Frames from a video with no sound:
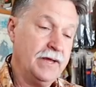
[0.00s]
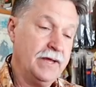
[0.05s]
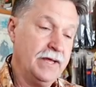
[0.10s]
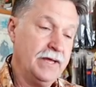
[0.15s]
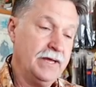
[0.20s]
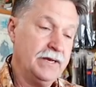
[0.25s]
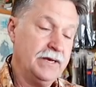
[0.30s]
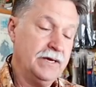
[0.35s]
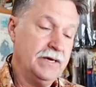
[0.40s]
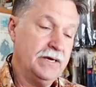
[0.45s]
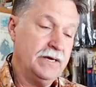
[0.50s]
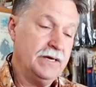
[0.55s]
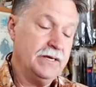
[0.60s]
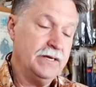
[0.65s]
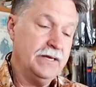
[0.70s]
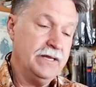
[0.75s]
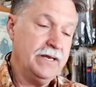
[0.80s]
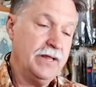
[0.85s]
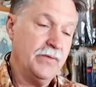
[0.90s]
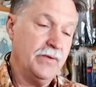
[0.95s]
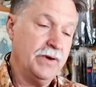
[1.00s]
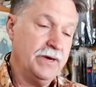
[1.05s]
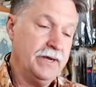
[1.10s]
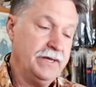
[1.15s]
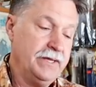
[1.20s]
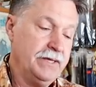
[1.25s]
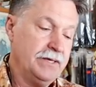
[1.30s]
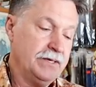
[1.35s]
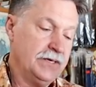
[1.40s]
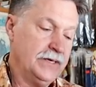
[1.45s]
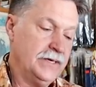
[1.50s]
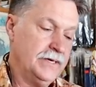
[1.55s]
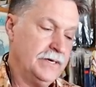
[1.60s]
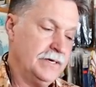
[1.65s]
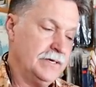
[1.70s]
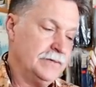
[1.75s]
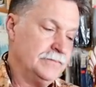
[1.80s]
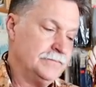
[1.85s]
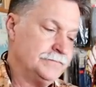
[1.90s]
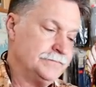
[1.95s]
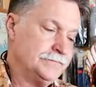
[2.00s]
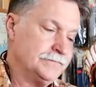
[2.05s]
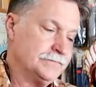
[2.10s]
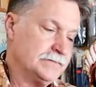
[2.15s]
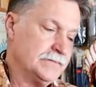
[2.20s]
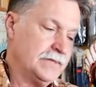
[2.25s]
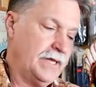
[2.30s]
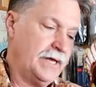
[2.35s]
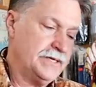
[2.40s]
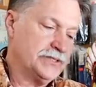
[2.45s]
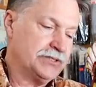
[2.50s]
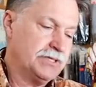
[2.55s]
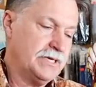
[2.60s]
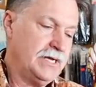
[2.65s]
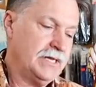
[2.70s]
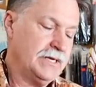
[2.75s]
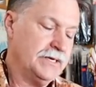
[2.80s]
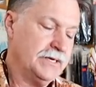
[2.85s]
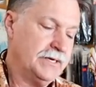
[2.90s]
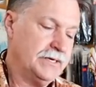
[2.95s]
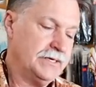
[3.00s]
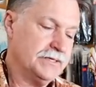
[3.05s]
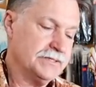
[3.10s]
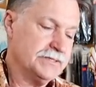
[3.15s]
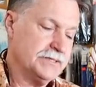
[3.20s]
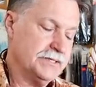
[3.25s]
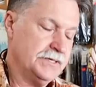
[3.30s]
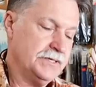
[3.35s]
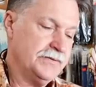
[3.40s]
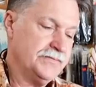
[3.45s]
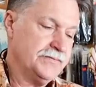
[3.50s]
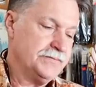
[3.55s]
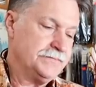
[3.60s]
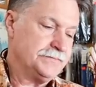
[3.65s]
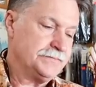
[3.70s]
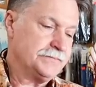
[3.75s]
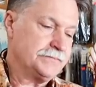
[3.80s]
and uh, anyway, uh, a lot of trial and error stuff,